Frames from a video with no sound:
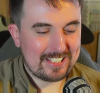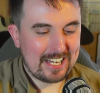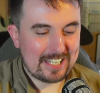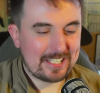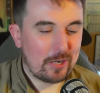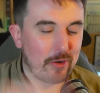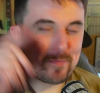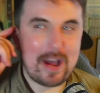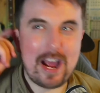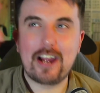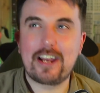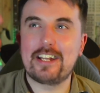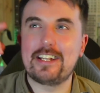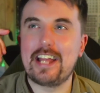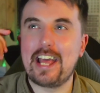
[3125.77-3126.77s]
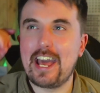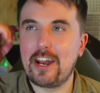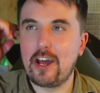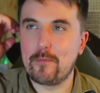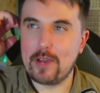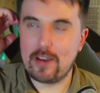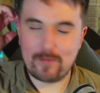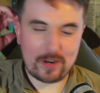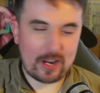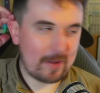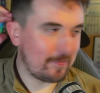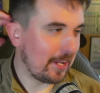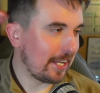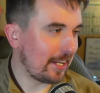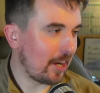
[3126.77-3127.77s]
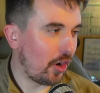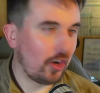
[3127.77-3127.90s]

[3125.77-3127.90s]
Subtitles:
that one marketing ahead on me. I've been at like all